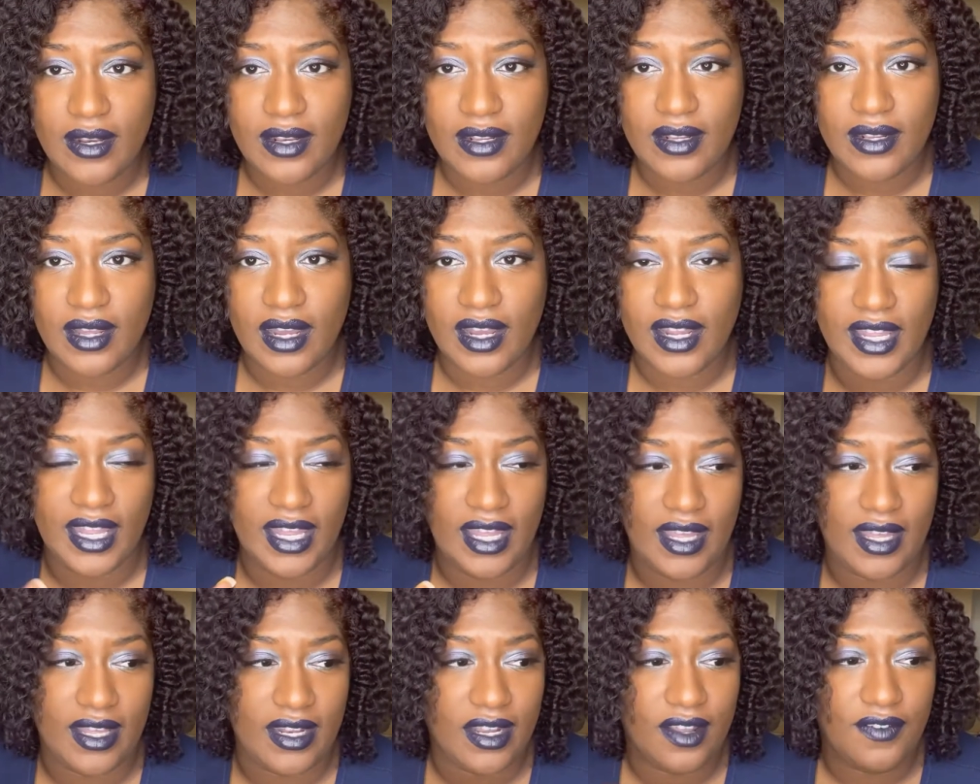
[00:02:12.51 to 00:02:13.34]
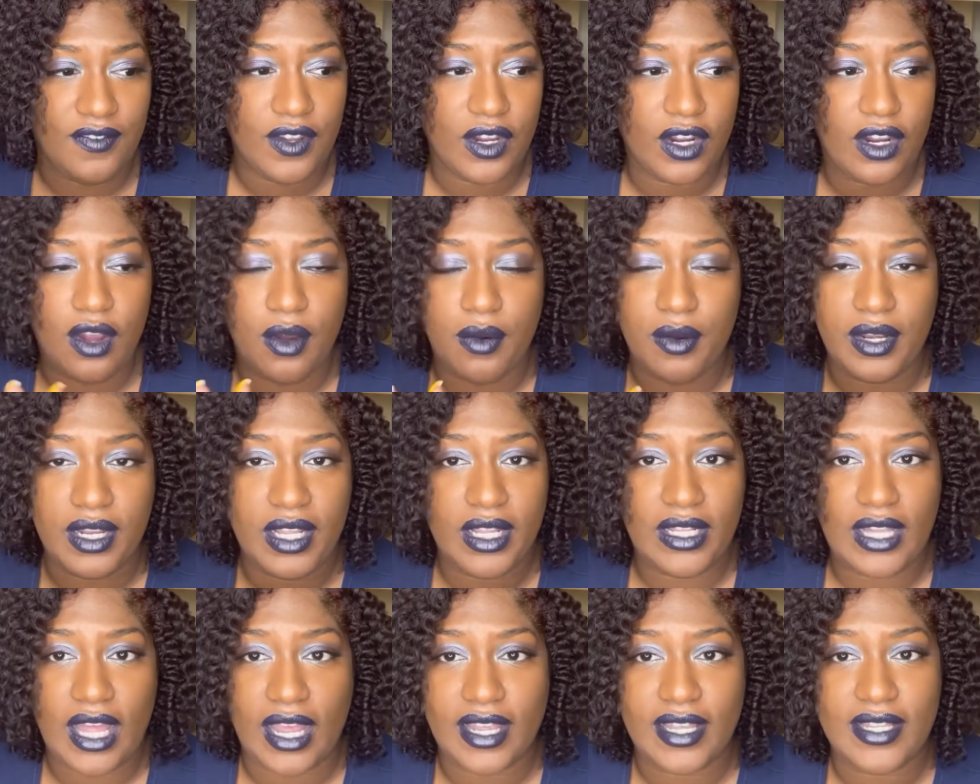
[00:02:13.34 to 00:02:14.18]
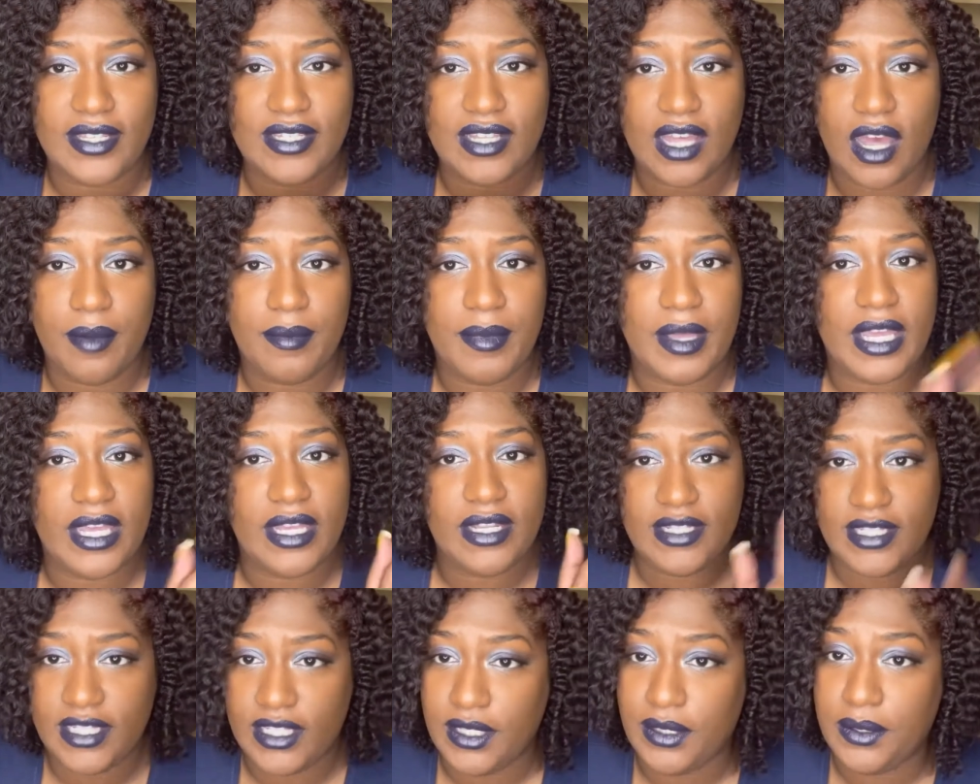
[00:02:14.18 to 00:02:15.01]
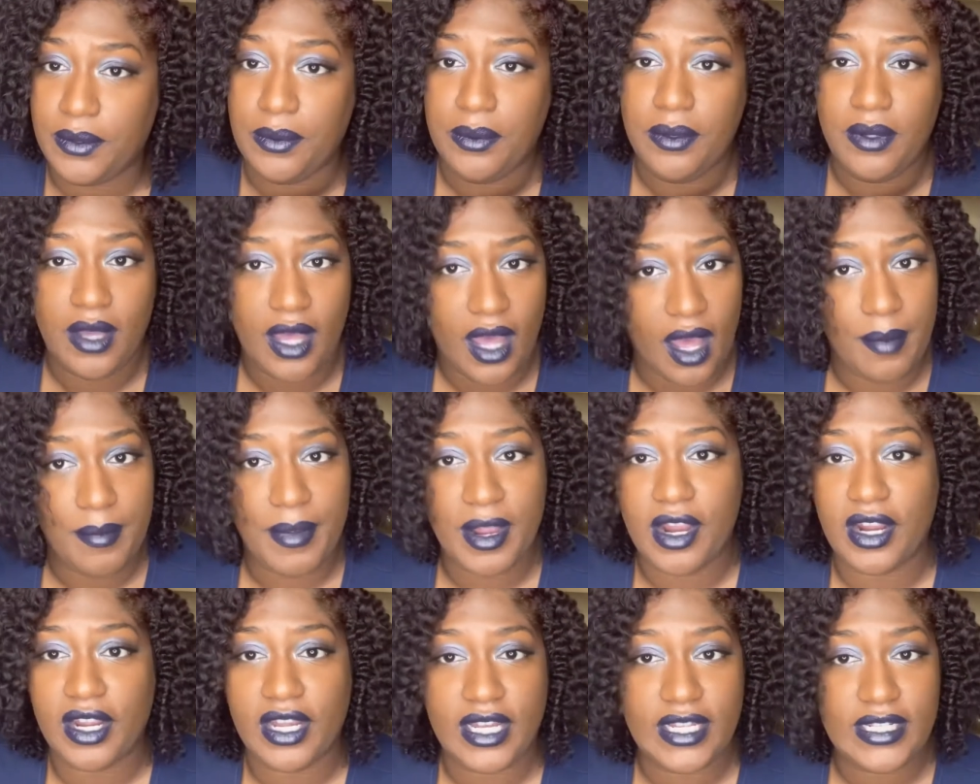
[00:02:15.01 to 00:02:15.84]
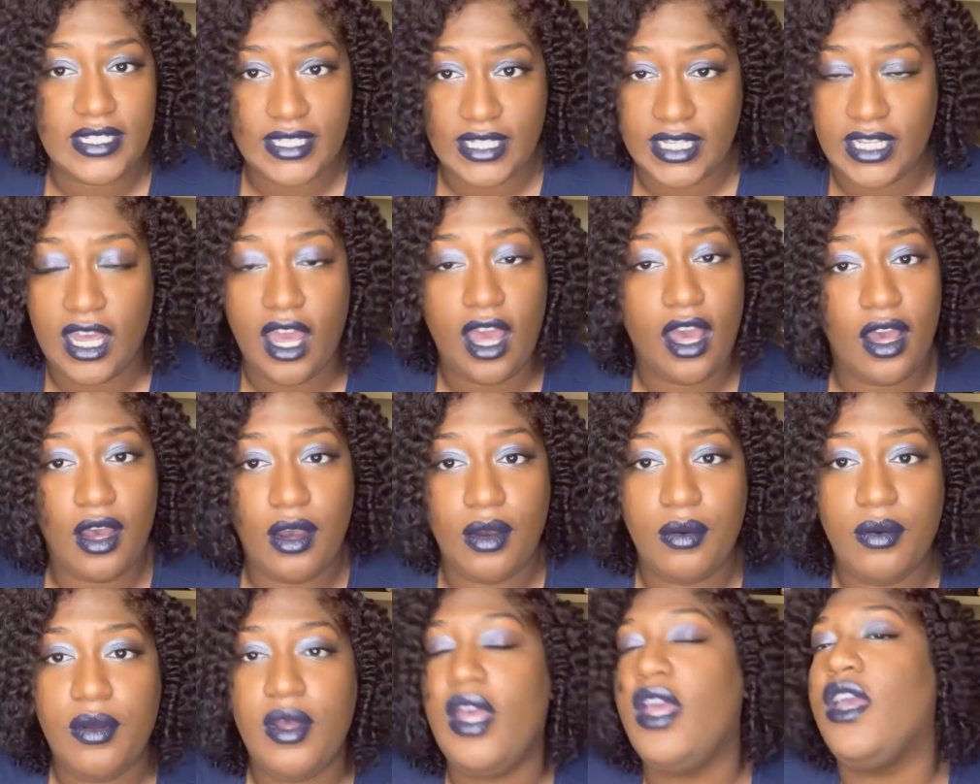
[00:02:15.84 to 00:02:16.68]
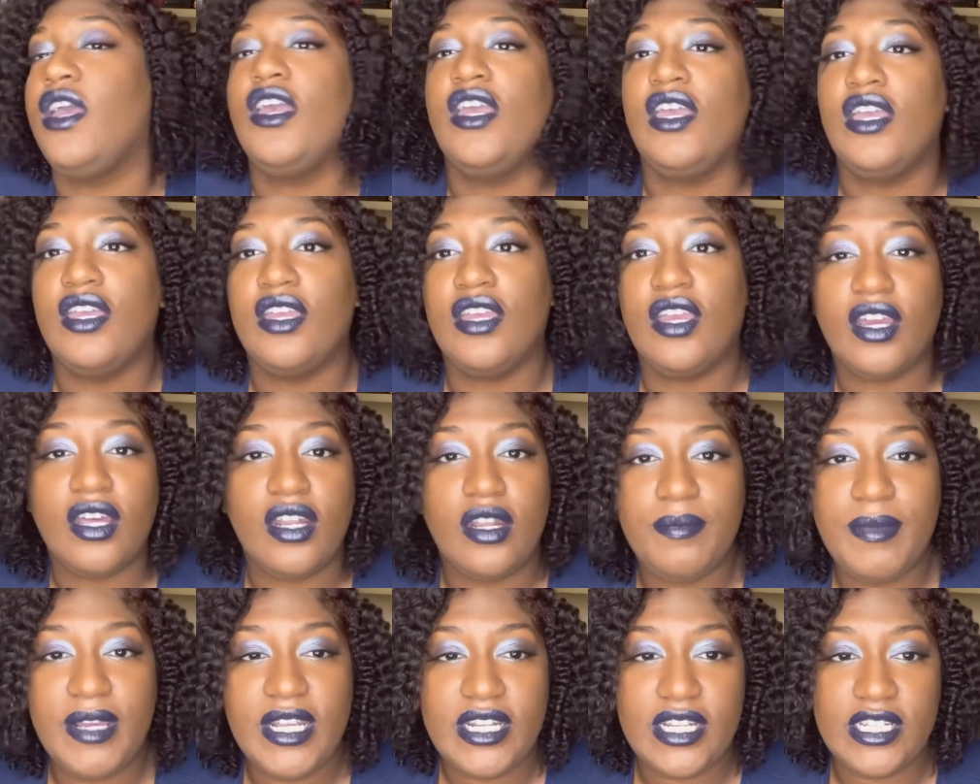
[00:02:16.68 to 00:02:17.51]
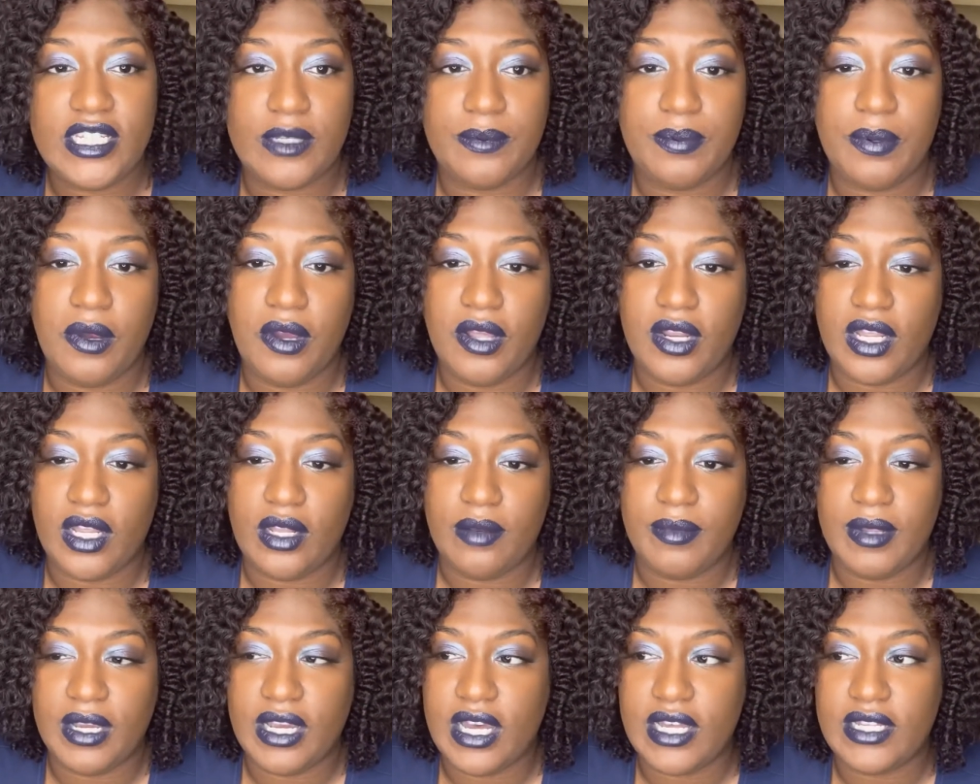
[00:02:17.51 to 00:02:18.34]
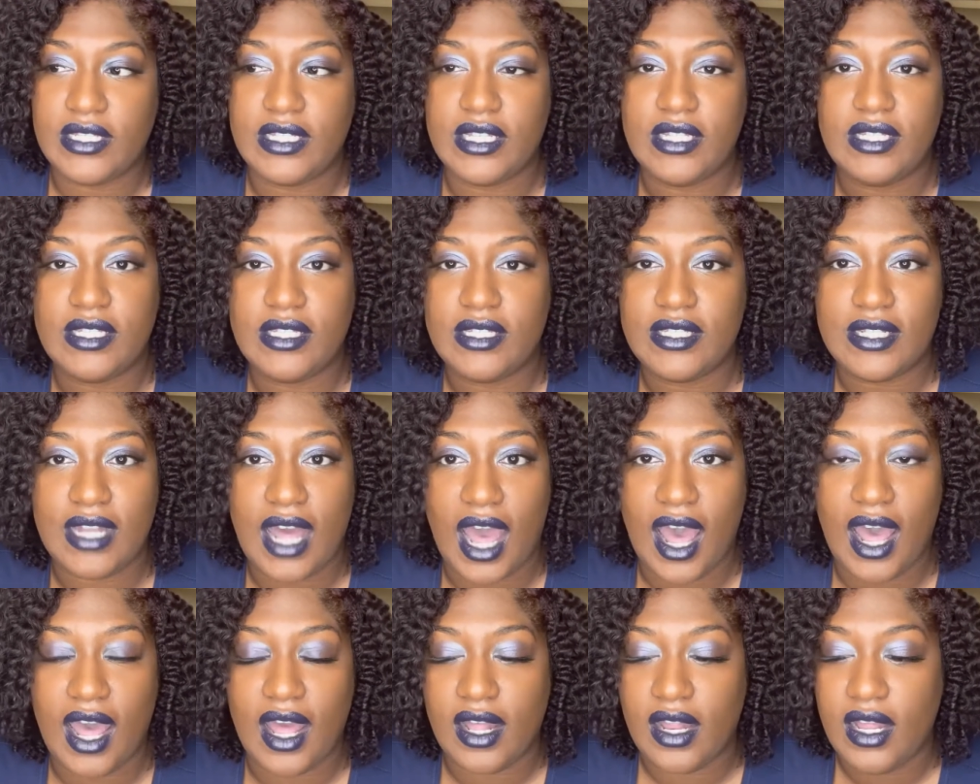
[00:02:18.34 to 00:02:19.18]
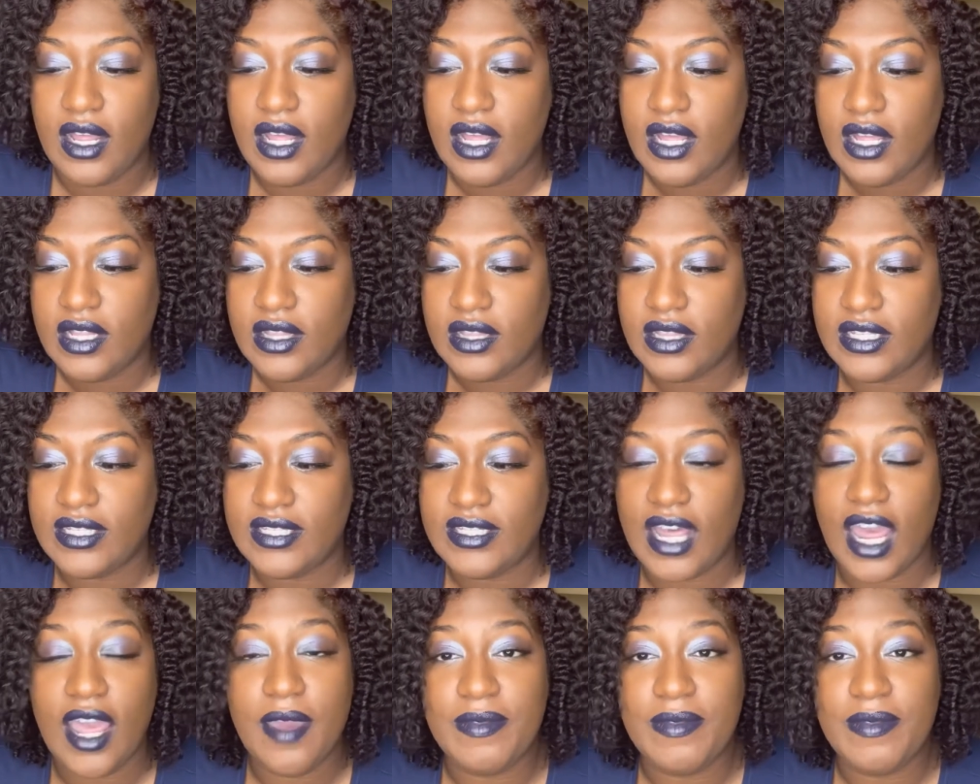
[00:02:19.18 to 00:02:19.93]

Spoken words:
Again, if you're going in like it's Coming to America T.O., you're going to be disappointed because this is not the same.